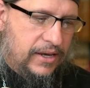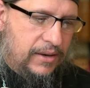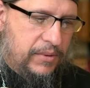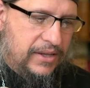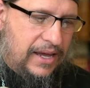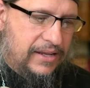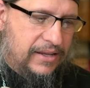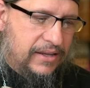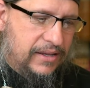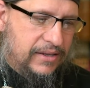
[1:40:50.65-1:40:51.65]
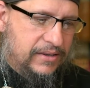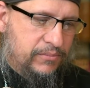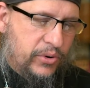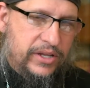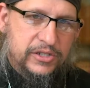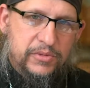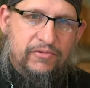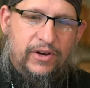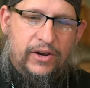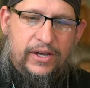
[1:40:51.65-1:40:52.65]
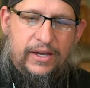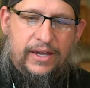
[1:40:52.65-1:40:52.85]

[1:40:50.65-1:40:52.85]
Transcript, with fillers: I mean, that uh, perennialism is very,